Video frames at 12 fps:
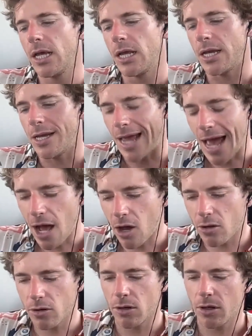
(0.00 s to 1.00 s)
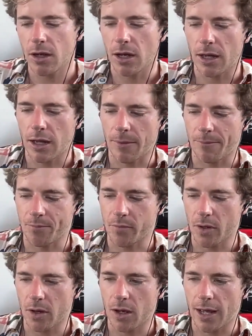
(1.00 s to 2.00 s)
Now, I
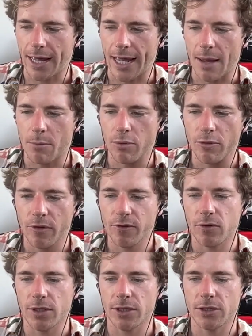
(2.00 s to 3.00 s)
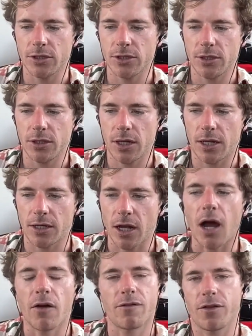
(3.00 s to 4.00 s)
am privileged
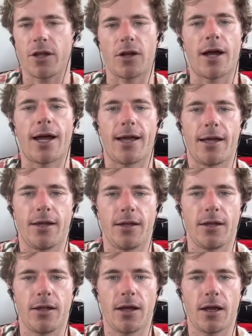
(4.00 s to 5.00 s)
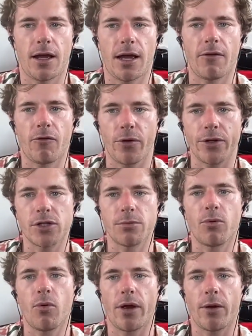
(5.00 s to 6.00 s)
enough that I have reached a
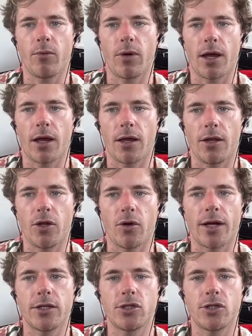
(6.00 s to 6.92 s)
point where, you know, I